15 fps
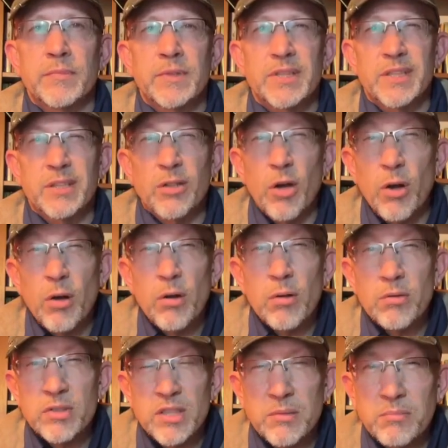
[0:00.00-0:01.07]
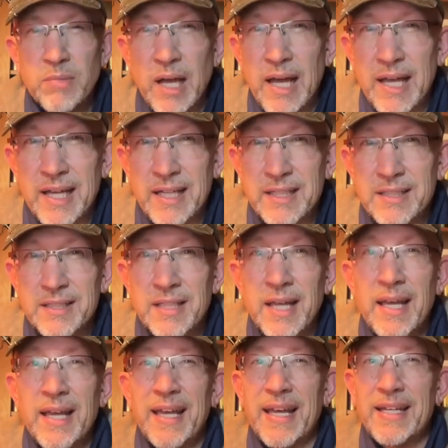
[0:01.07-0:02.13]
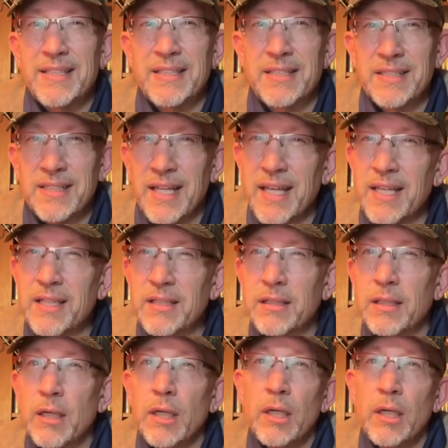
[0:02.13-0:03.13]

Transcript: to call to mind, and to take